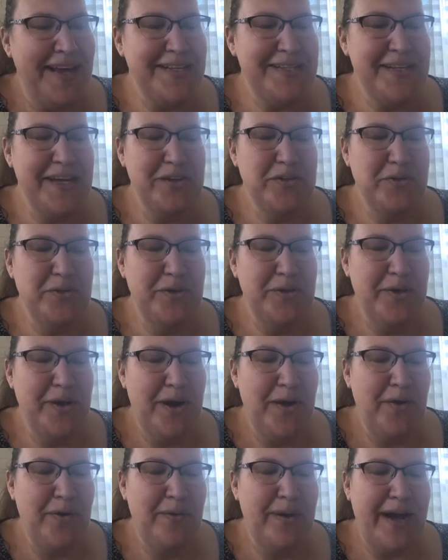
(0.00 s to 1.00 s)
sexual
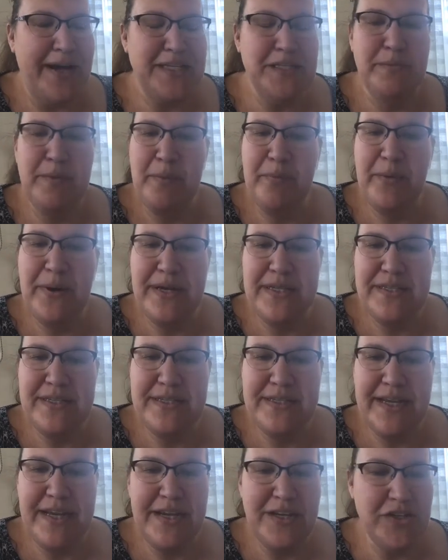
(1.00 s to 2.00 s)
harassment
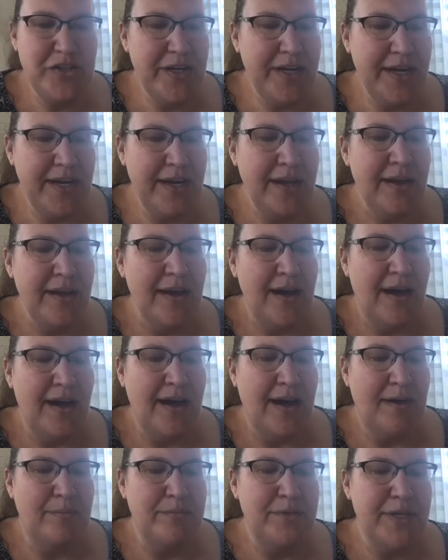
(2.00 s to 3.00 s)
presentation
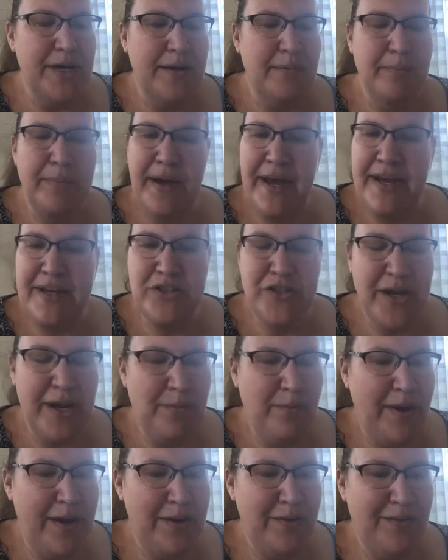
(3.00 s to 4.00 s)
done by
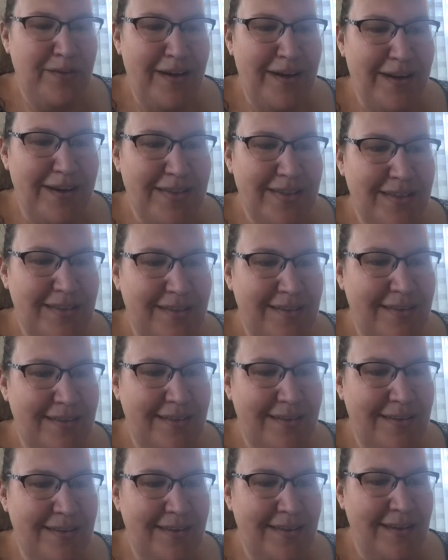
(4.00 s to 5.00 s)
Jen Wenderoth.
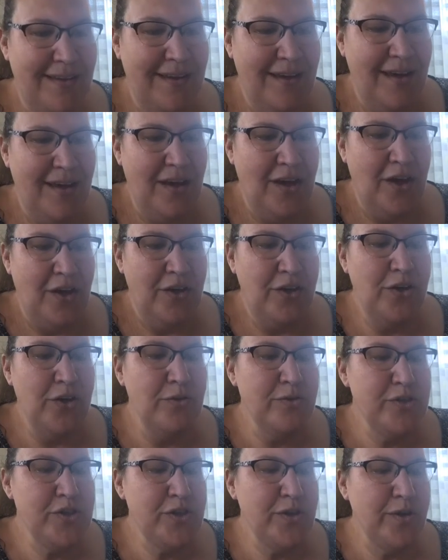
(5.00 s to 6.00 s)

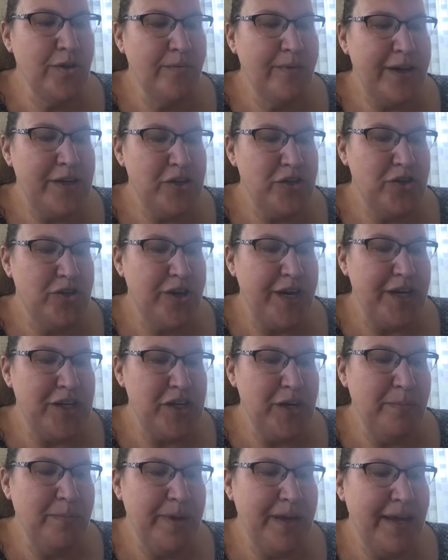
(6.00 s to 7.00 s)
New student
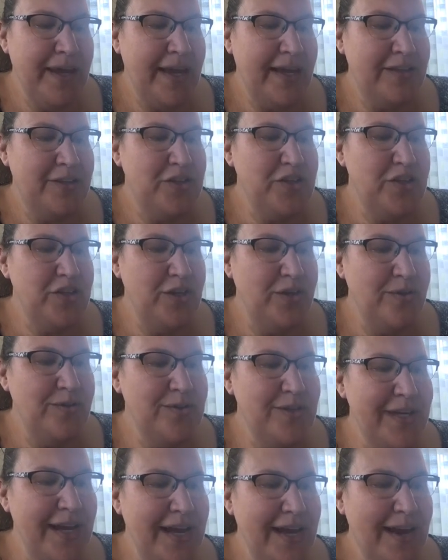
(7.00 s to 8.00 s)
registration begins
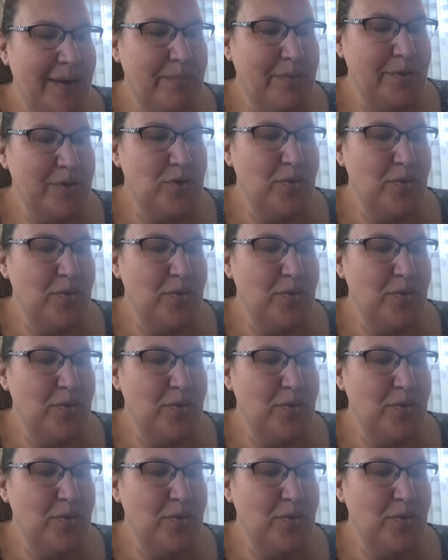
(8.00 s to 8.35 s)
Tuesday, April